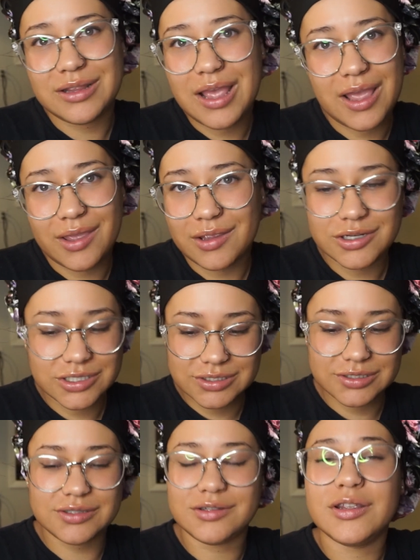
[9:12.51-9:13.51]
Like,
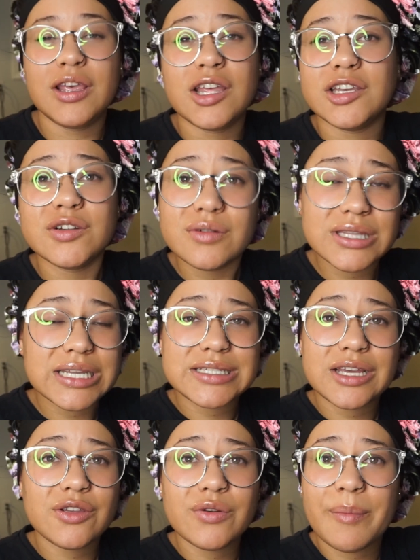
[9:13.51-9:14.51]
just do what they
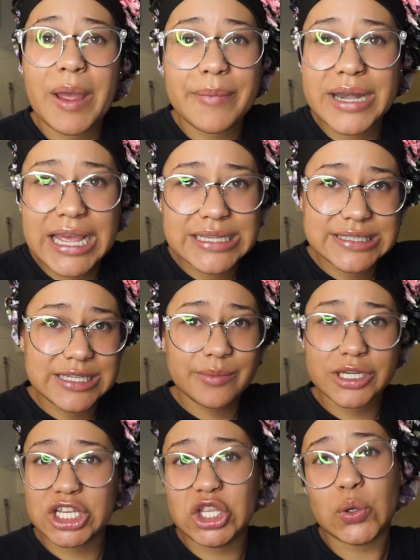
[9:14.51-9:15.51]
tell you. It might be nasty,
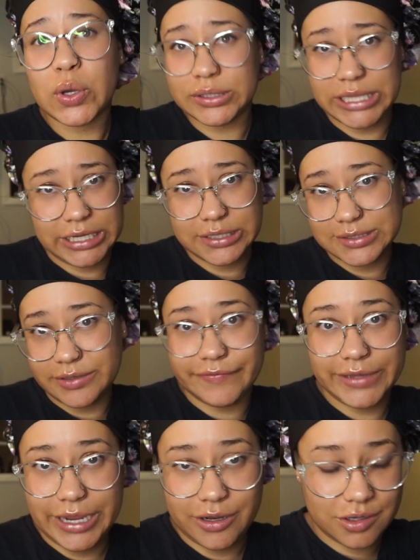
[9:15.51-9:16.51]
but you won't thank yourself
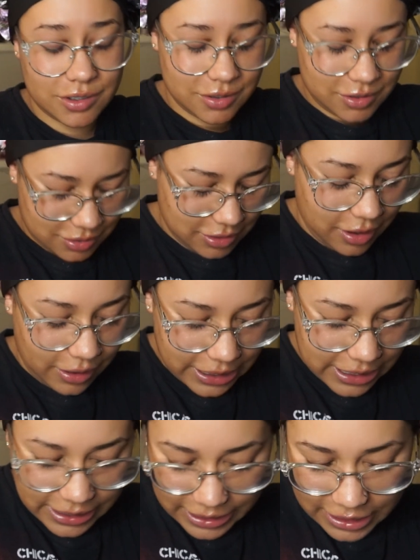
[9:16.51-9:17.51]
later. Okay?